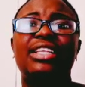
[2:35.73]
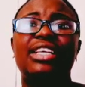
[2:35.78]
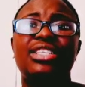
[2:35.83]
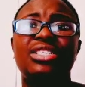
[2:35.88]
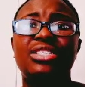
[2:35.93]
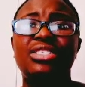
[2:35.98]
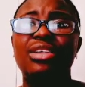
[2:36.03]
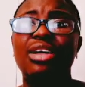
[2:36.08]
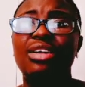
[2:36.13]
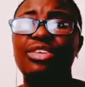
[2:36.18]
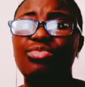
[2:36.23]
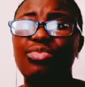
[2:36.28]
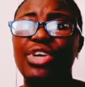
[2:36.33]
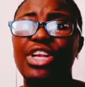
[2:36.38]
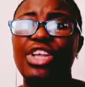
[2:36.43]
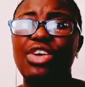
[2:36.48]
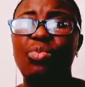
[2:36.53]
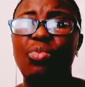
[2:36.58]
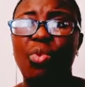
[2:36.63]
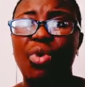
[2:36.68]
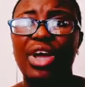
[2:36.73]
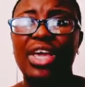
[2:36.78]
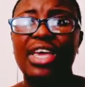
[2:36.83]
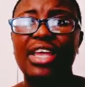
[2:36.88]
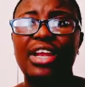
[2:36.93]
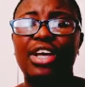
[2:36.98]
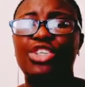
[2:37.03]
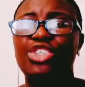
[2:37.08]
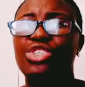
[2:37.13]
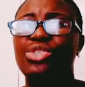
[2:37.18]
it's not really
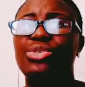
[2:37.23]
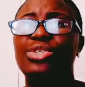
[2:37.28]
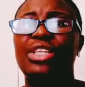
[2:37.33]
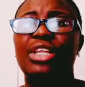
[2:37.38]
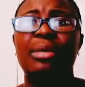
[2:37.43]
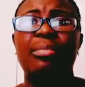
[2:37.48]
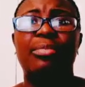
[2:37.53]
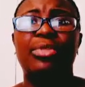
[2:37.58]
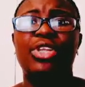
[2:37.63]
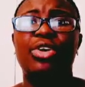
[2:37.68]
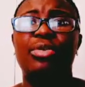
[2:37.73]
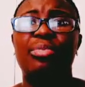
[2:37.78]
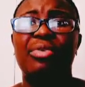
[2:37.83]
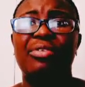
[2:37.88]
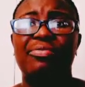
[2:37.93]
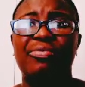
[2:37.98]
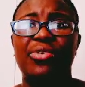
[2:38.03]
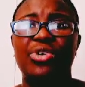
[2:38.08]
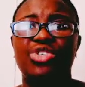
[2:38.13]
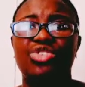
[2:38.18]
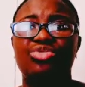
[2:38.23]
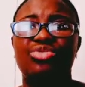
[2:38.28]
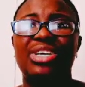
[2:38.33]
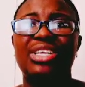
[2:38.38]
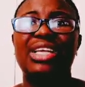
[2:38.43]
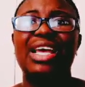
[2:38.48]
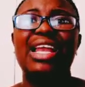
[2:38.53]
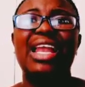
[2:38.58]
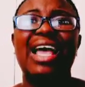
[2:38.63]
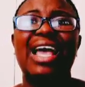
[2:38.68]
working out, you know, they will be
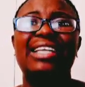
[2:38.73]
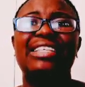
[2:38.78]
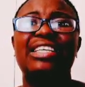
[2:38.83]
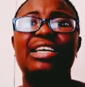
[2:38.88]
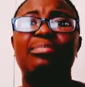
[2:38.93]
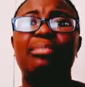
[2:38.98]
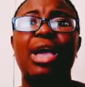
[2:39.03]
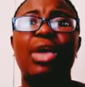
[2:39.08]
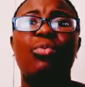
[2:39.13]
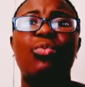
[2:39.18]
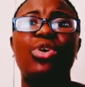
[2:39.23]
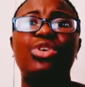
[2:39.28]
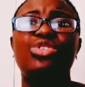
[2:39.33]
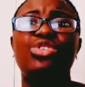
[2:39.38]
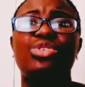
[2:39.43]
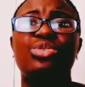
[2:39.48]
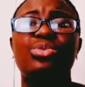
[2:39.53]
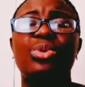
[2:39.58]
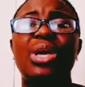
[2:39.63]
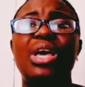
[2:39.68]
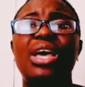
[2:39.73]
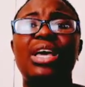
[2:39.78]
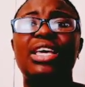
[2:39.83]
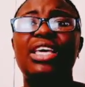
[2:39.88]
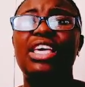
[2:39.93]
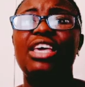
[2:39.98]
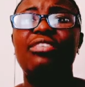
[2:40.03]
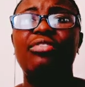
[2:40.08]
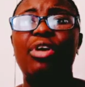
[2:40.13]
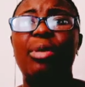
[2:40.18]
frustrated and they might want to
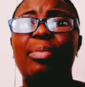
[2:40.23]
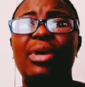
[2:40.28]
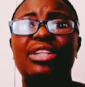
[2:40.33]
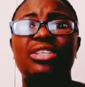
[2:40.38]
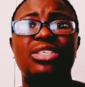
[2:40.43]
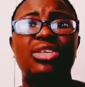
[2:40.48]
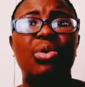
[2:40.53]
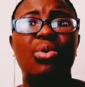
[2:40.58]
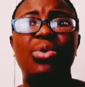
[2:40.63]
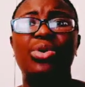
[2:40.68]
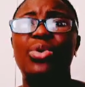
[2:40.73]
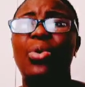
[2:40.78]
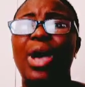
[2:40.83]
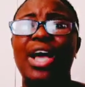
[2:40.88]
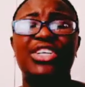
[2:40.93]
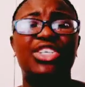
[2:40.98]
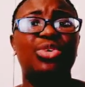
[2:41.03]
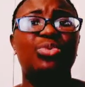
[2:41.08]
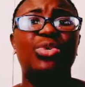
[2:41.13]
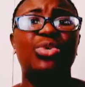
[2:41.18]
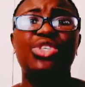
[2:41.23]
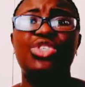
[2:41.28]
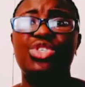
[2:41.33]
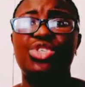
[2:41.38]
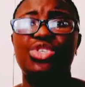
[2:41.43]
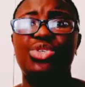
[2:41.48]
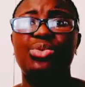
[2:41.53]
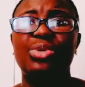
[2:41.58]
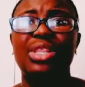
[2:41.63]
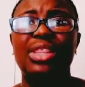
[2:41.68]
give up and say, oh no, I don't want
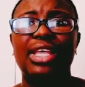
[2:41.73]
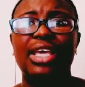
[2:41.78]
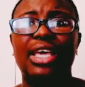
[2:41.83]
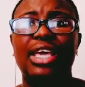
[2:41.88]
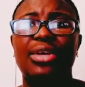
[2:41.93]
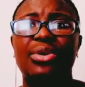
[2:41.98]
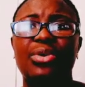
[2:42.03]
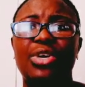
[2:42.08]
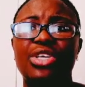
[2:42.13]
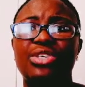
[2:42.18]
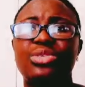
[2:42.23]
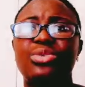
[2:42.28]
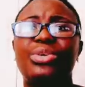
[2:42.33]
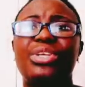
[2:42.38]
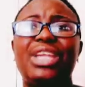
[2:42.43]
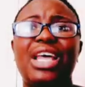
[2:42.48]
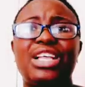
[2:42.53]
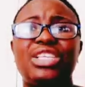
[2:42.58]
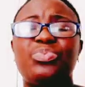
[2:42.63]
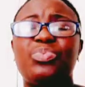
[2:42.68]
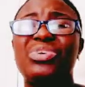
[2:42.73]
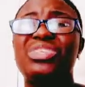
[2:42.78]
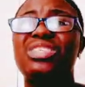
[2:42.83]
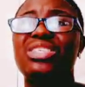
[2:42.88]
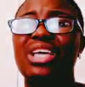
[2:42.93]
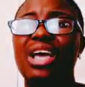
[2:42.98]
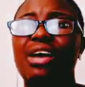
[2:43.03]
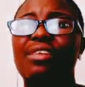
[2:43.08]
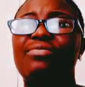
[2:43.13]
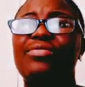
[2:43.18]
to do it again. Okay, so that's what
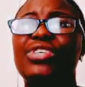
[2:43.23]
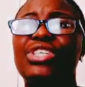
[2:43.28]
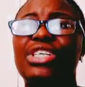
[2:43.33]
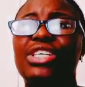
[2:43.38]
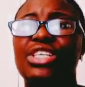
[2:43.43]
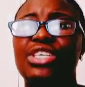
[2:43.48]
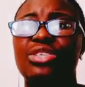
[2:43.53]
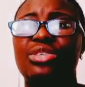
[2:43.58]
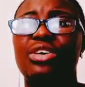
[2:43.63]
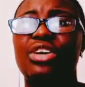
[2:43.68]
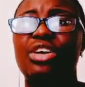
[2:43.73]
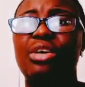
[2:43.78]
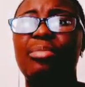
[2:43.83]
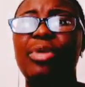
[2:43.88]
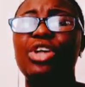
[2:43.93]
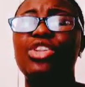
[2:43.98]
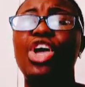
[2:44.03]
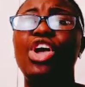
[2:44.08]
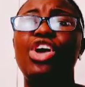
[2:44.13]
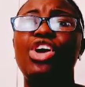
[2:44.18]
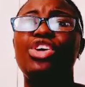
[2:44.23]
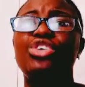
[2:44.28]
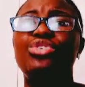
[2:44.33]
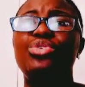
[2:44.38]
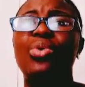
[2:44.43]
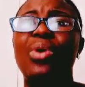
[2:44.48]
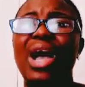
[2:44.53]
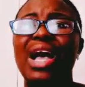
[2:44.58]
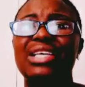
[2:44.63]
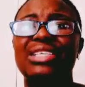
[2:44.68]
scaffolding is all about.
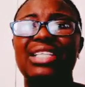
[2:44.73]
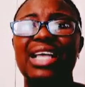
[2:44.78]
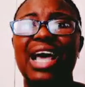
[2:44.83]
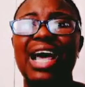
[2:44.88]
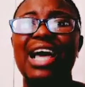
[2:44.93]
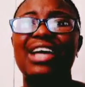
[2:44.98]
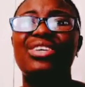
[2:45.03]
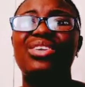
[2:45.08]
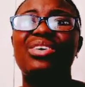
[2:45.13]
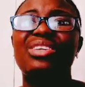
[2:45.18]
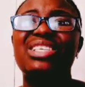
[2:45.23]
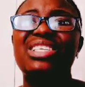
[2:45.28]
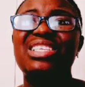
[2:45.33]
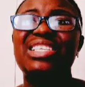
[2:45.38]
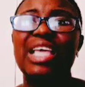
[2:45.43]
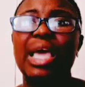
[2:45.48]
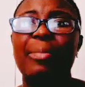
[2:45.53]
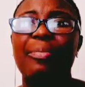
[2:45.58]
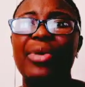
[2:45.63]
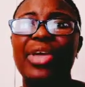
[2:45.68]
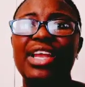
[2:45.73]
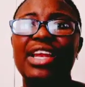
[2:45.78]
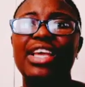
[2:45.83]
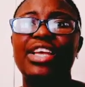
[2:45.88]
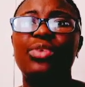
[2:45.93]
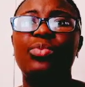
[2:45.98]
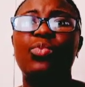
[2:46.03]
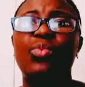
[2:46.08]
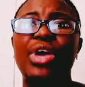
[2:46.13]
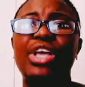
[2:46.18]
You as the adult stepping
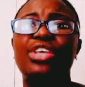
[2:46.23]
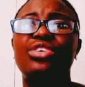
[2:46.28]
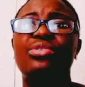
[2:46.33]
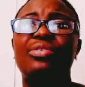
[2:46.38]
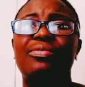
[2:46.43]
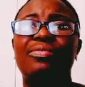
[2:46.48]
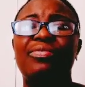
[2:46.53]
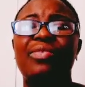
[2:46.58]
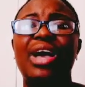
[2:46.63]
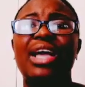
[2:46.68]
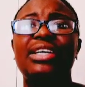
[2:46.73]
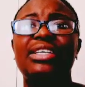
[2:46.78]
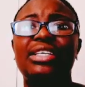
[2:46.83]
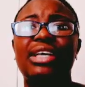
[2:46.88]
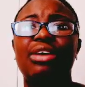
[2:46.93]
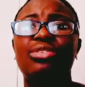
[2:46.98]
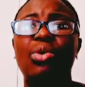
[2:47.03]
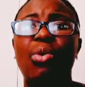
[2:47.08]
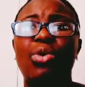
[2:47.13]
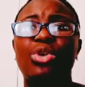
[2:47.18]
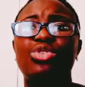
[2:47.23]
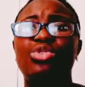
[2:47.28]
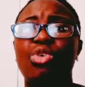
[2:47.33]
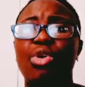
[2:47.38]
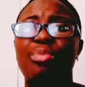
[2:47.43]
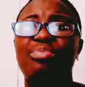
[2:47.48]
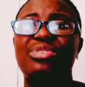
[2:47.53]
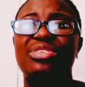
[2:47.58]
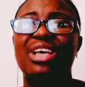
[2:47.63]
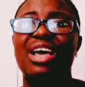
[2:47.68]
in when you find out or you
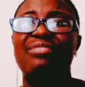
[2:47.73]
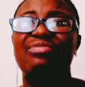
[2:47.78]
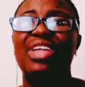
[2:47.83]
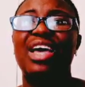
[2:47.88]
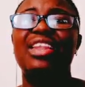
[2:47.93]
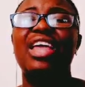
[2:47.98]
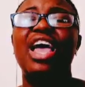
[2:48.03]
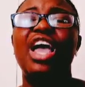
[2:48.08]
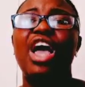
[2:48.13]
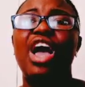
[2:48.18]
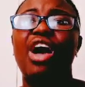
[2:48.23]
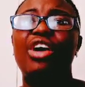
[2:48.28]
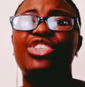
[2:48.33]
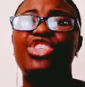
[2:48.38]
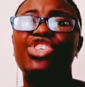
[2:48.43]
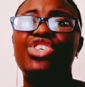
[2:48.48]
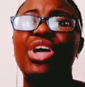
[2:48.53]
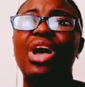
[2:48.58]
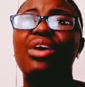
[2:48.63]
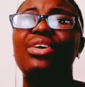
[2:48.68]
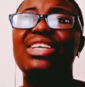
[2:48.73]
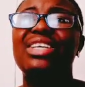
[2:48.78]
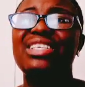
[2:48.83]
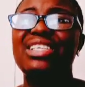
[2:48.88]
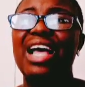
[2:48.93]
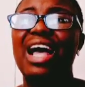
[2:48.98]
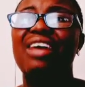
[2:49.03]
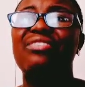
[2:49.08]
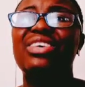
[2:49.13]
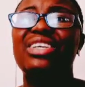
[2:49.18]
observe that a child
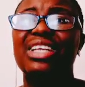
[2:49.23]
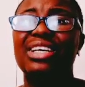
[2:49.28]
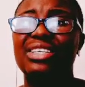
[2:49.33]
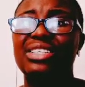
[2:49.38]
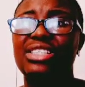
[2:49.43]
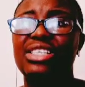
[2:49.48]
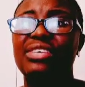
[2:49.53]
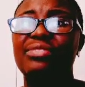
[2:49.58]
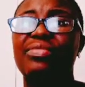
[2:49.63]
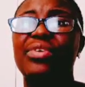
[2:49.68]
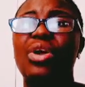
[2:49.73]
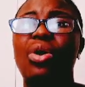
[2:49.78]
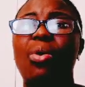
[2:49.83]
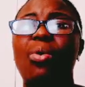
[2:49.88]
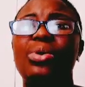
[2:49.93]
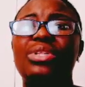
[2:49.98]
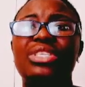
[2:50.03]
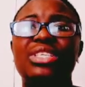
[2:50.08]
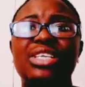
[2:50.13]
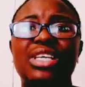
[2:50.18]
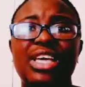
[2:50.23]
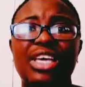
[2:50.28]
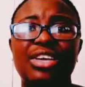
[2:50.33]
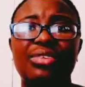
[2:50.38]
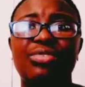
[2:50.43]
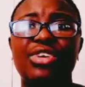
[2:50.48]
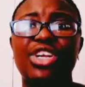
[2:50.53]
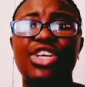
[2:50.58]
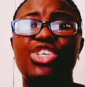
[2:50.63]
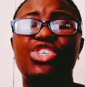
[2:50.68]
is having a difficulty
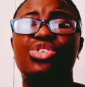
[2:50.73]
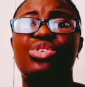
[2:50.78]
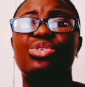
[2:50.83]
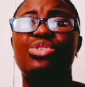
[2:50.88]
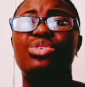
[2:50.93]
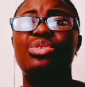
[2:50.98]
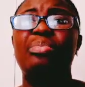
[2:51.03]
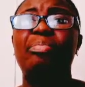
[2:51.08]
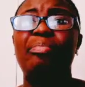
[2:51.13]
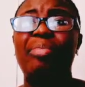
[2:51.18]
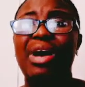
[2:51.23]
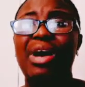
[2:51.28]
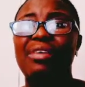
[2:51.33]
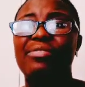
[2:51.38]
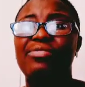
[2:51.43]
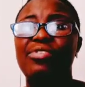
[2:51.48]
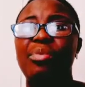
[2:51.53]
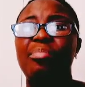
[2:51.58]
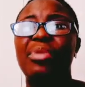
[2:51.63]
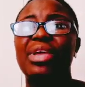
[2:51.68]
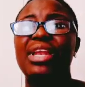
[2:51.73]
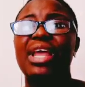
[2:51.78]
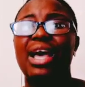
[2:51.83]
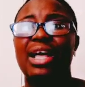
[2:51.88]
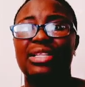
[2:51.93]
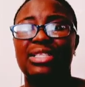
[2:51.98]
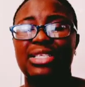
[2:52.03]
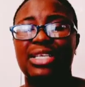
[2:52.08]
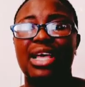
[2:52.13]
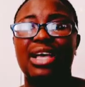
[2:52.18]
in relation to performing
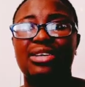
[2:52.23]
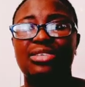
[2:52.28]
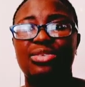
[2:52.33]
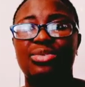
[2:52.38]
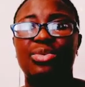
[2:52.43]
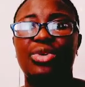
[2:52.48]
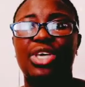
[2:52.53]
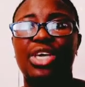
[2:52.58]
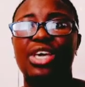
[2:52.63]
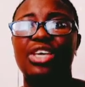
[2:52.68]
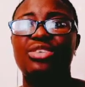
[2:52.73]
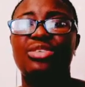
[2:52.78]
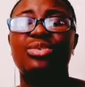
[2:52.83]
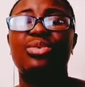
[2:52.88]
a task. Okay,